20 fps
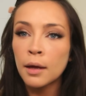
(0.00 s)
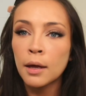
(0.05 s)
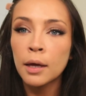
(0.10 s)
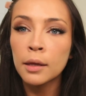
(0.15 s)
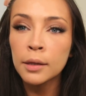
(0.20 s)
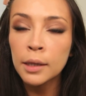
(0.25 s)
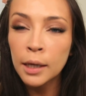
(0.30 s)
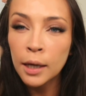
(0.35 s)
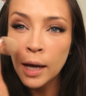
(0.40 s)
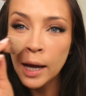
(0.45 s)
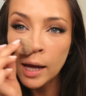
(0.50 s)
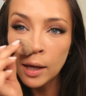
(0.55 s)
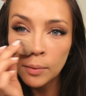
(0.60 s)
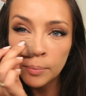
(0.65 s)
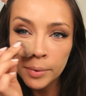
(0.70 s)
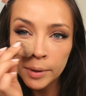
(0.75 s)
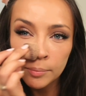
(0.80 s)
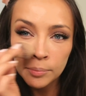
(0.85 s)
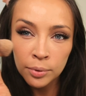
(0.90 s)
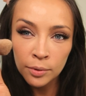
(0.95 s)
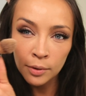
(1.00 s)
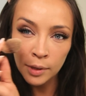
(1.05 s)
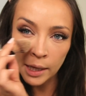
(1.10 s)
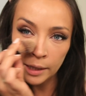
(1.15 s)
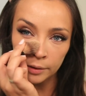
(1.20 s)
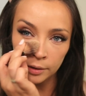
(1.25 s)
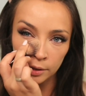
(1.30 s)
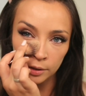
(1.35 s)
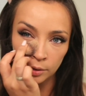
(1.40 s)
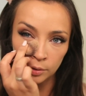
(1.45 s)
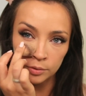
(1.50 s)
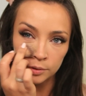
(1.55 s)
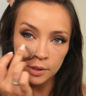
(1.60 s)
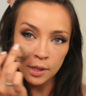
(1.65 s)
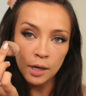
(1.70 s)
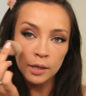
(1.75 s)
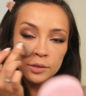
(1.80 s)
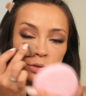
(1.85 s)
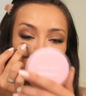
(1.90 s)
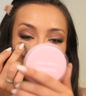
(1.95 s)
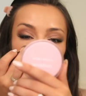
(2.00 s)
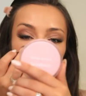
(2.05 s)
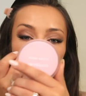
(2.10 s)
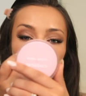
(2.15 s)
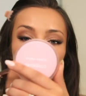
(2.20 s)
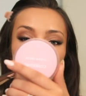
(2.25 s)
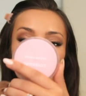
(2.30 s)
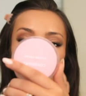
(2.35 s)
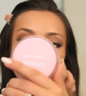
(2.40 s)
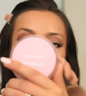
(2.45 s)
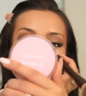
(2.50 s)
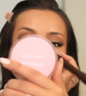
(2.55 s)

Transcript: and like help it blend the nose contour a little bit.